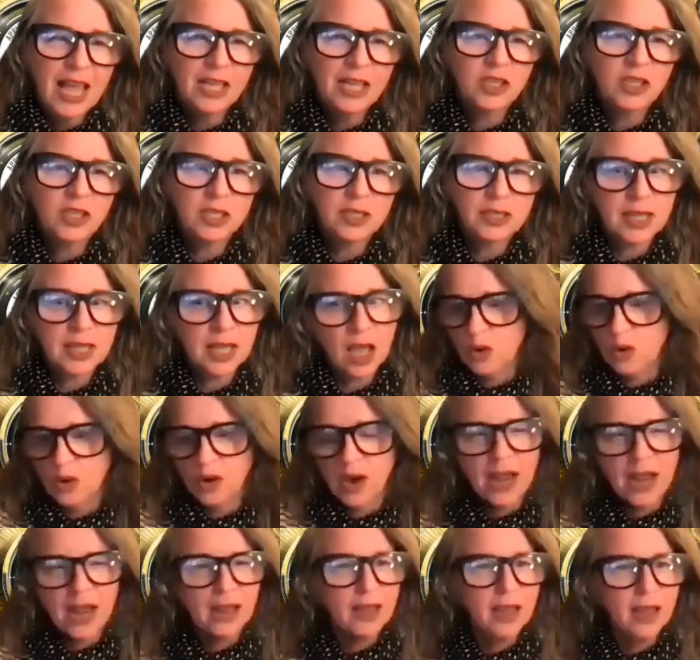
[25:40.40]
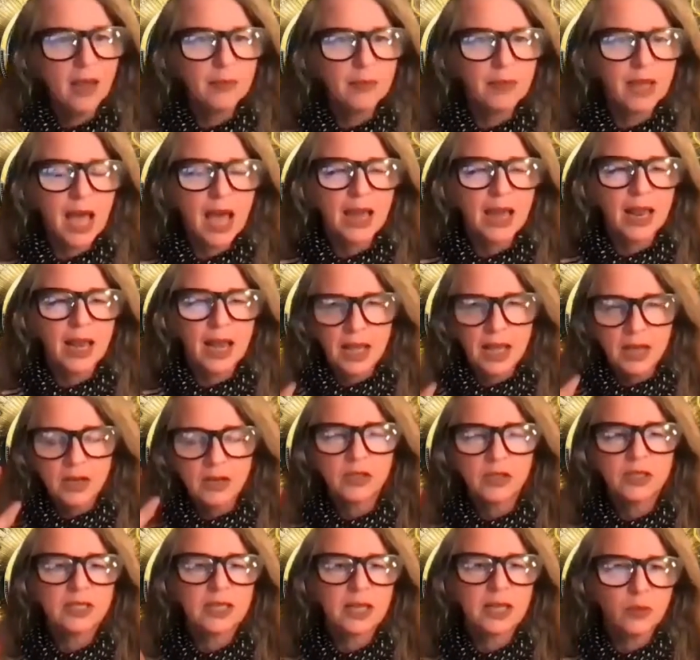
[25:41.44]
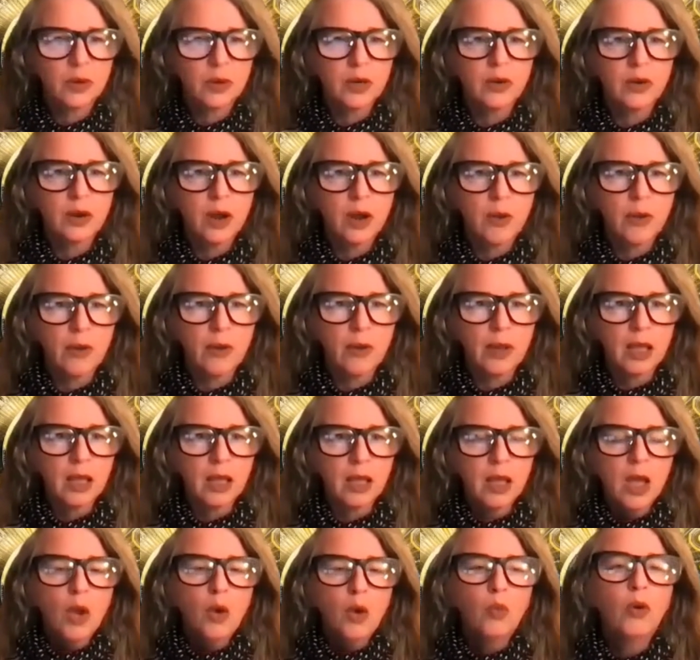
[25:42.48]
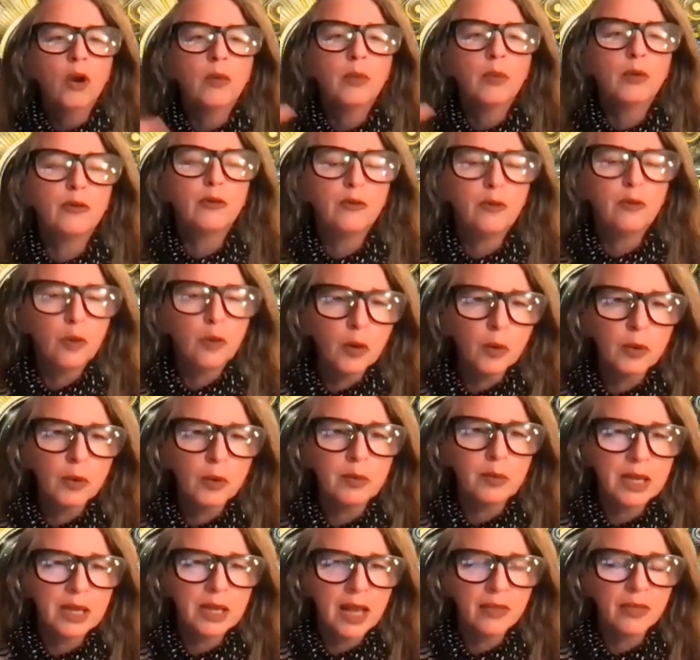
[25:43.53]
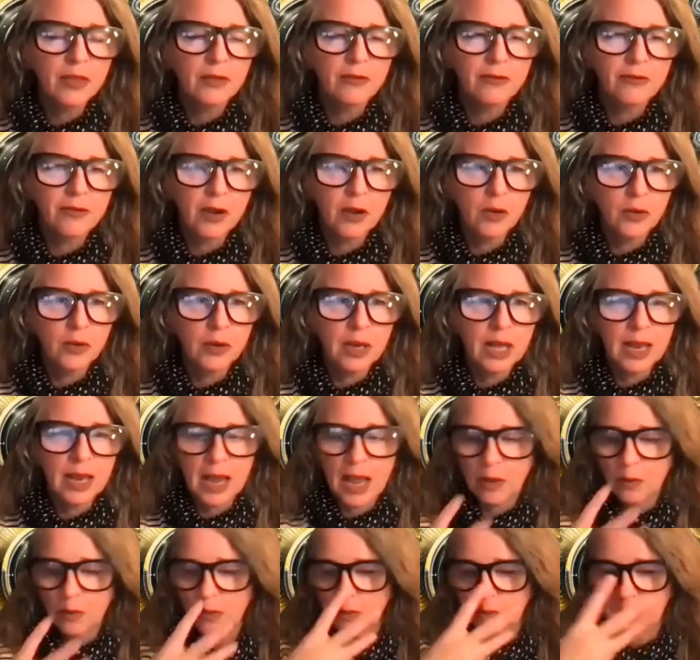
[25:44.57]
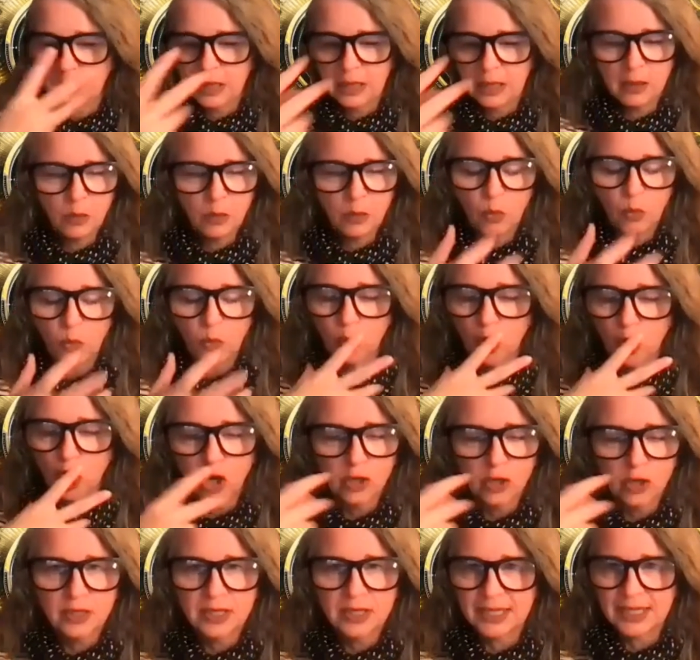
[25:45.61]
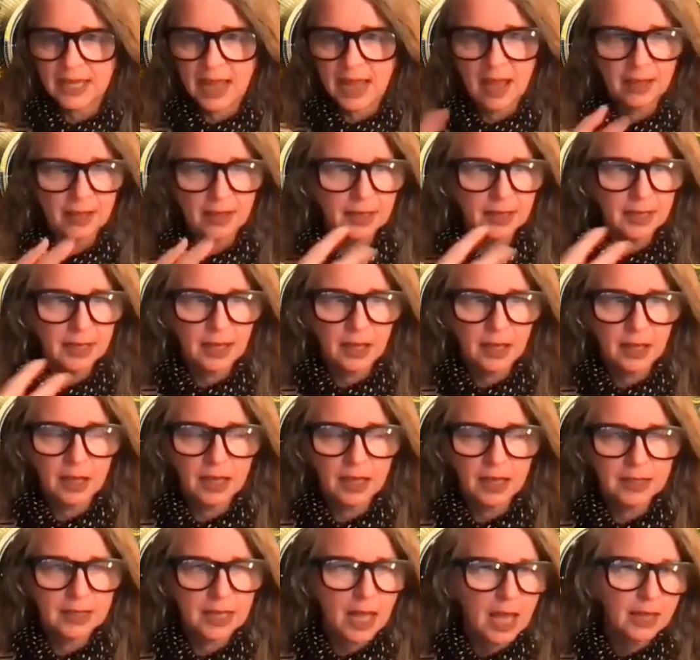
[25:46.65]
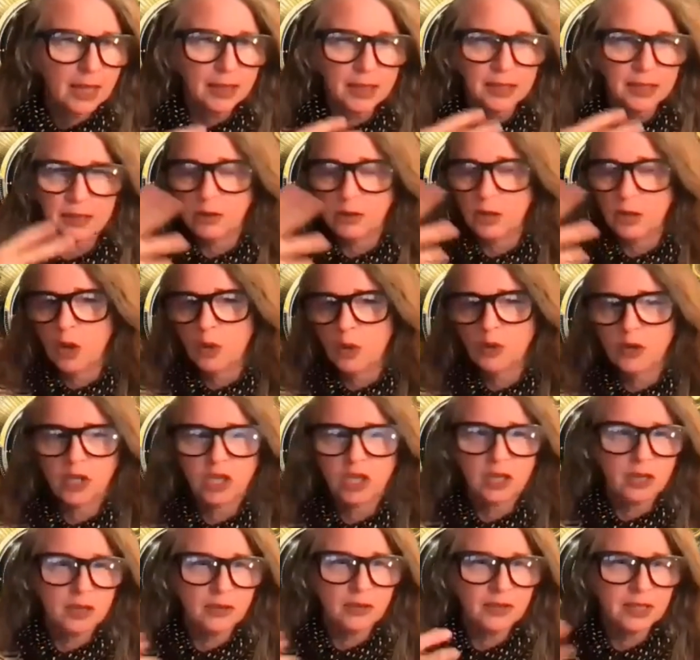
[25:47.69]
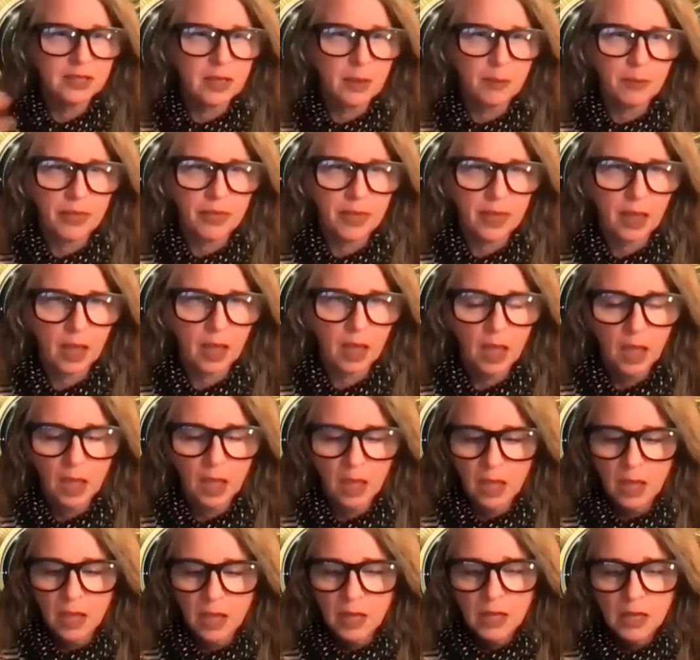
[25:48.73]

And she's, oh, great. Yep, got it. I understand where you're going. Where before we'd be on the phone and I would be word salading because I had this notion of something.